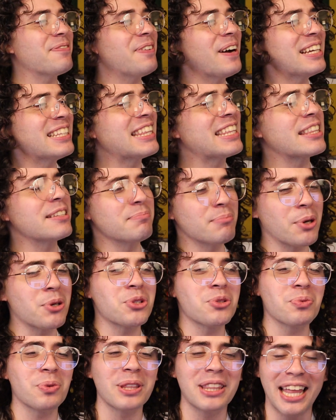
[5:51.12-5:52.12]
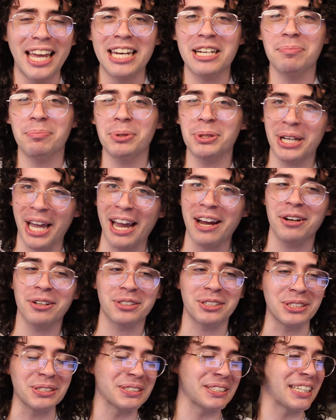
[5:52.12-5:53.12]
find that the most relatable
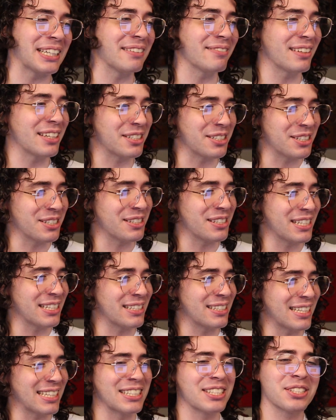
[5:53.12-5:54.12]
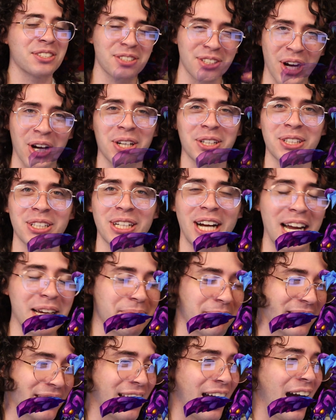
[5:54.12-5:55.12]
character in League of Legends is Skarner. I
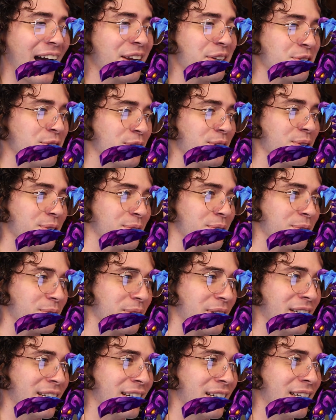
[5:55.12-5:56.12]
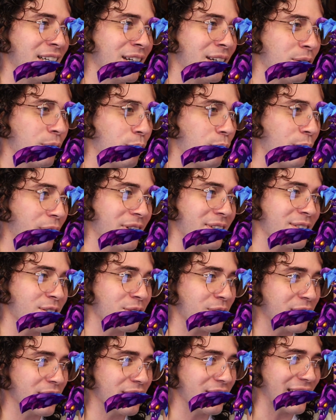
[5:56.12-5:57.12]
mean, I too
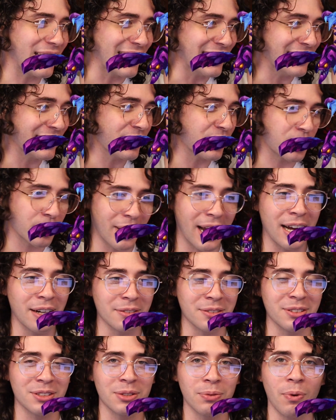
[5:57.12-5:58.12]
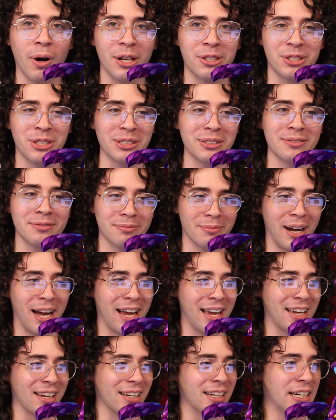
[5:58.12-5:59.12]
was in the ground watching
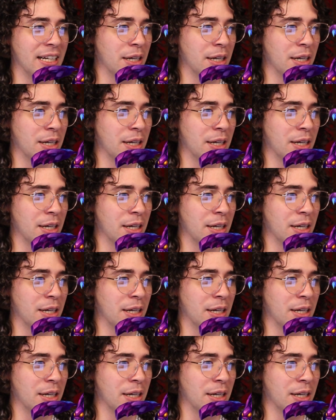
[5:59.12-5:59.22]
my